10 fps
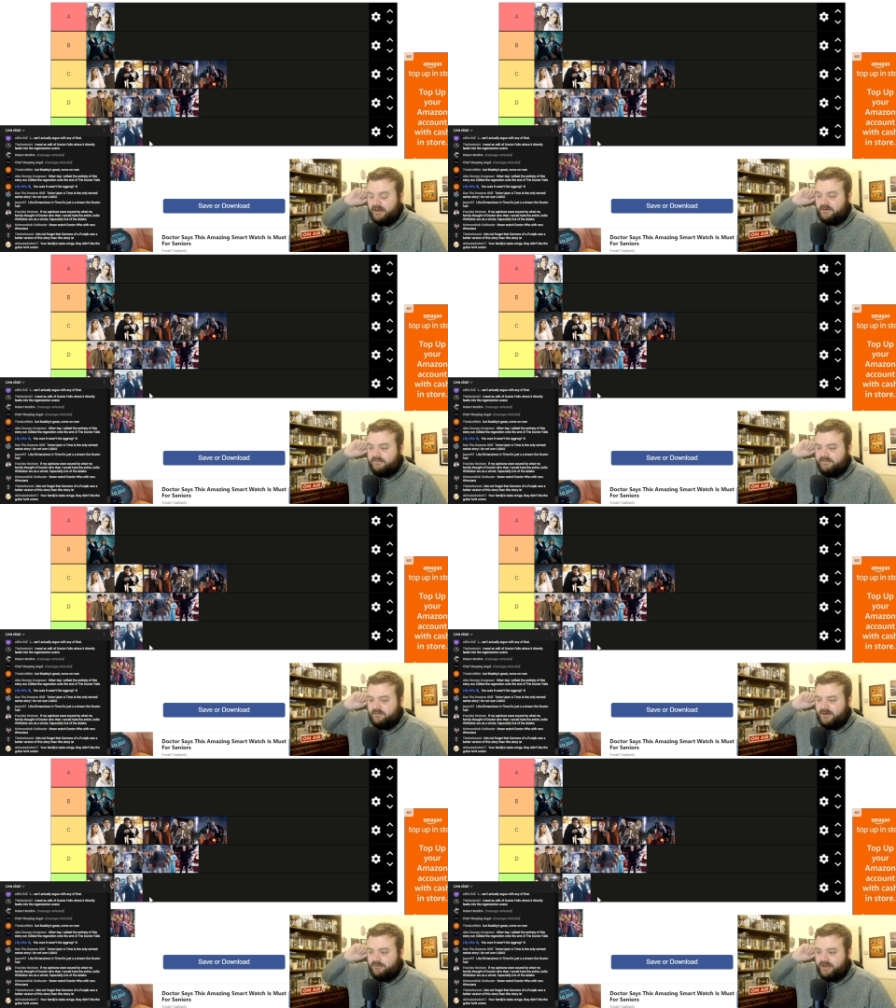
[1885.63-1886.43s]
I don't even
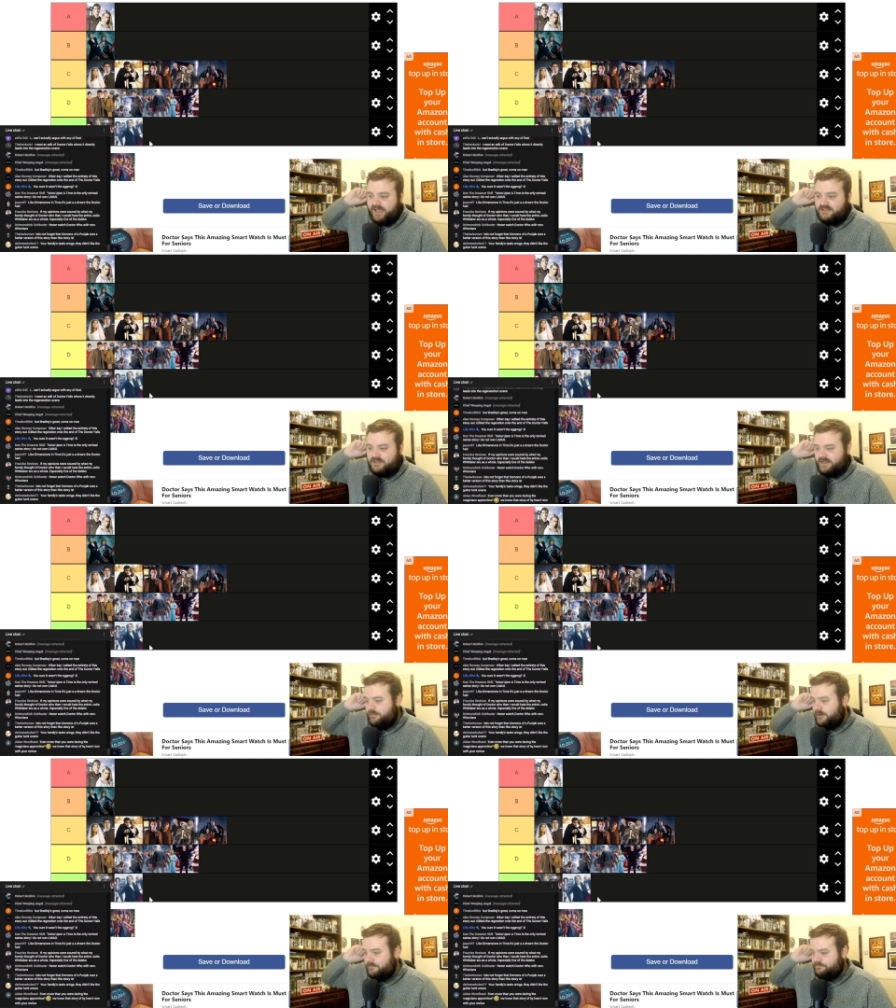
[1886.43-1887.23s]
think we were engaged at
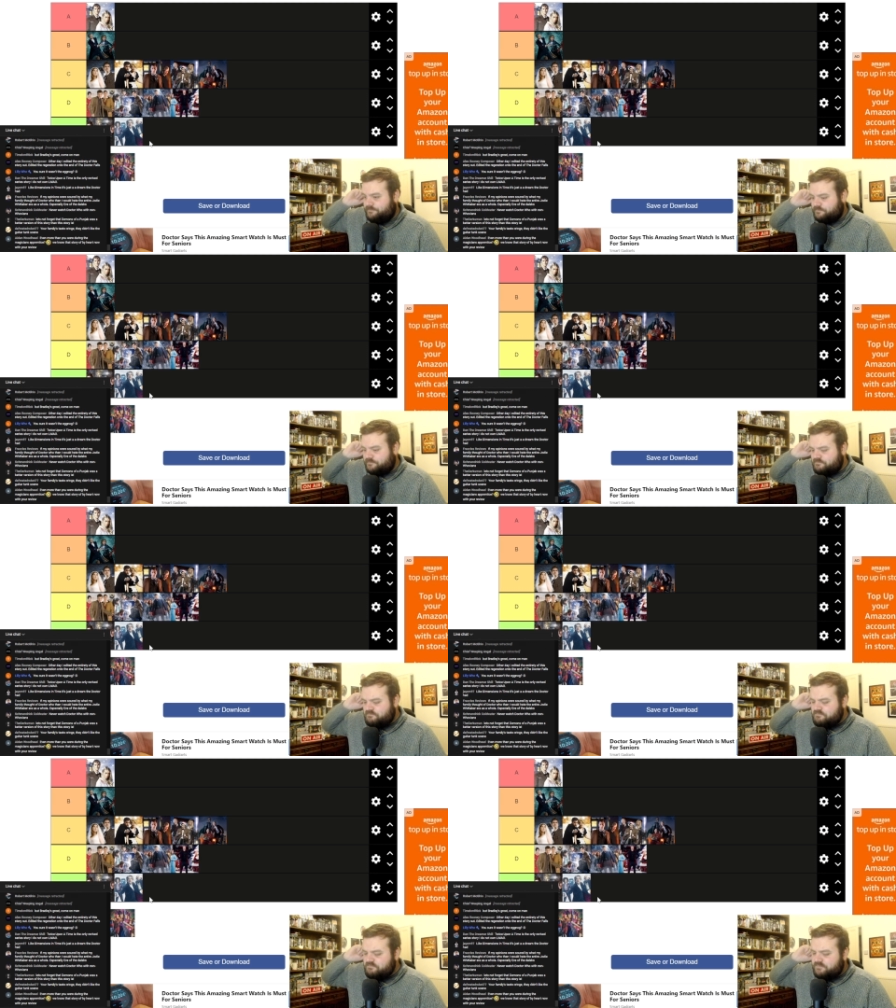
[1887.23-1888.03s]
that point
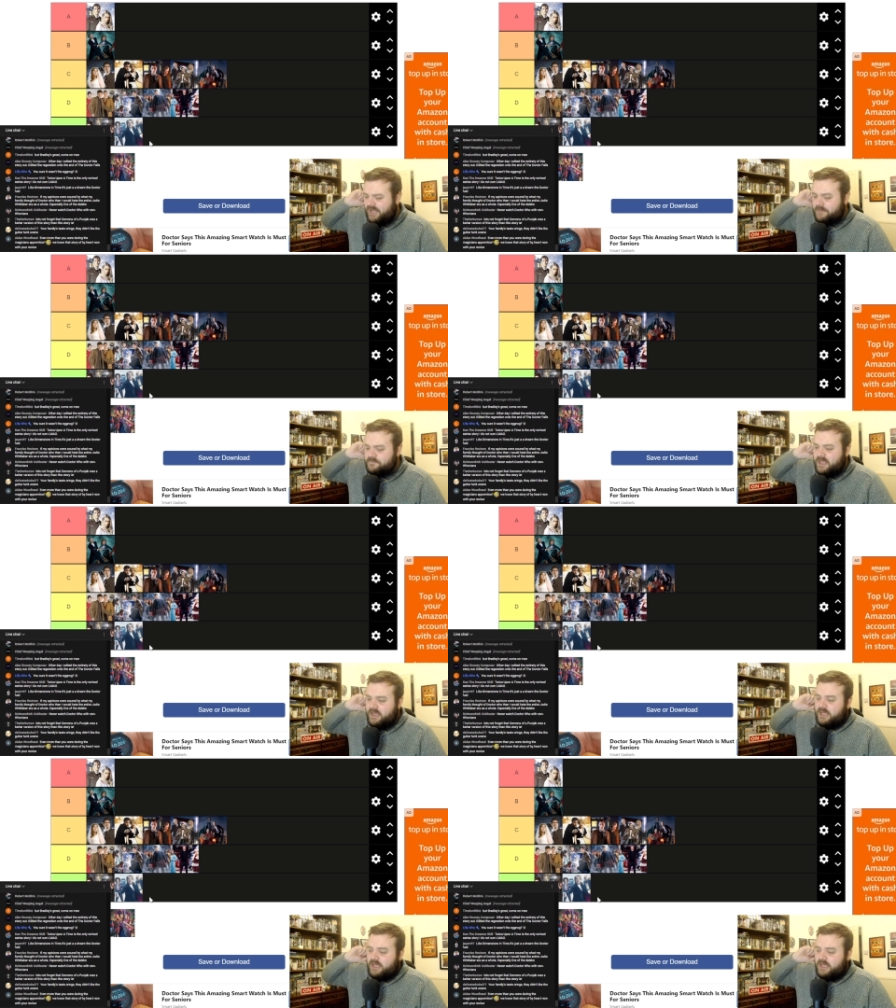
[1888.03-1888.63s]
um,